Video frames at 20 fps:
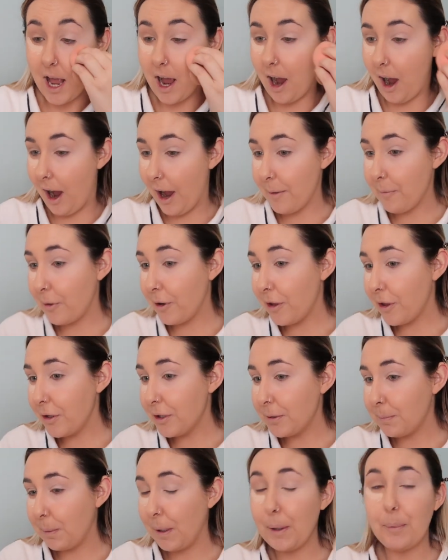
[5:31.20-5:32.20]
I'm one of
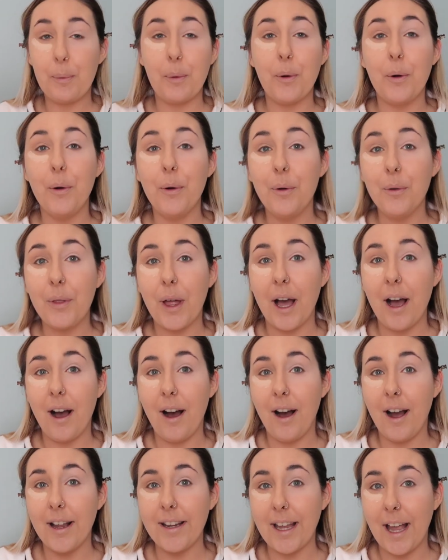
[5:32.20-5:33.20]
those people that
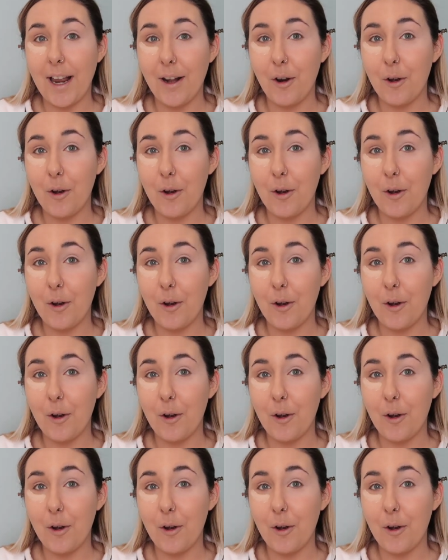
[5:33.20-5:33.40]
I get